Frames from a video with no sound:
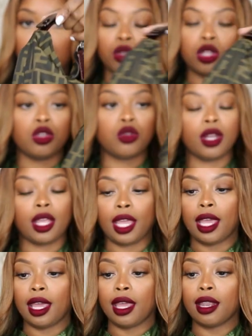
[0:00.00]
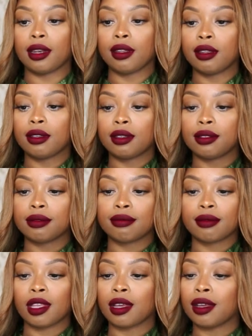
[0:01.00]
so cute. And
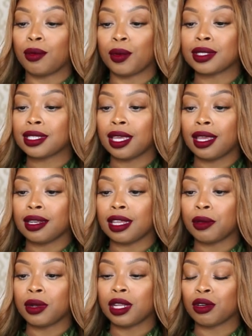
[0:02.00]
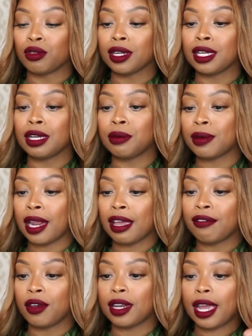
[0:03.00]
once again, it would look really good with what I
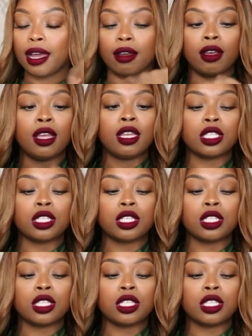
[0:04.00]
have on now.